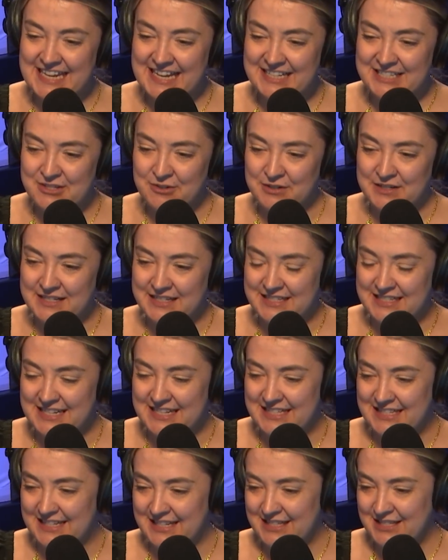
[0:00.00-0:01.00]
insects or
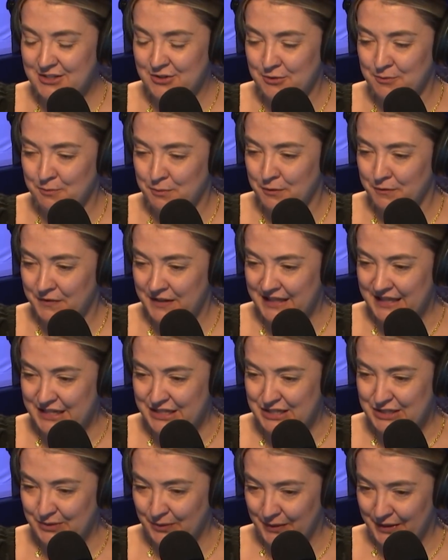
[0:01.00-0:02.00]
diseases to
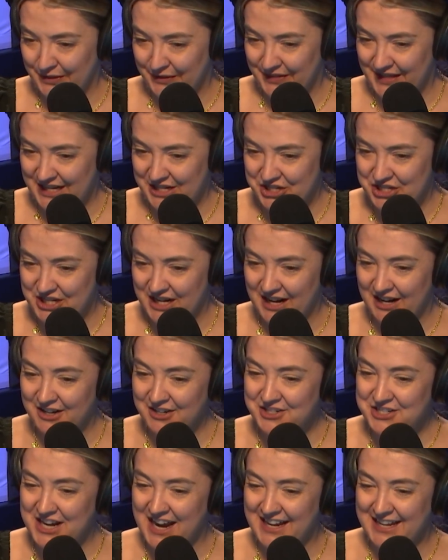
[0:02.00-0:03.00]
improving the soil they
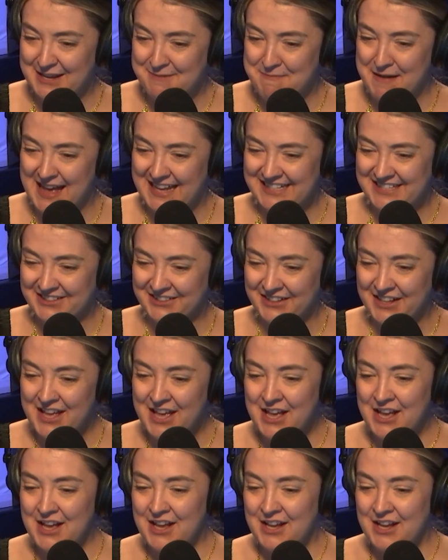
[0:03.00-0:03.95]
share. Jackie Bantle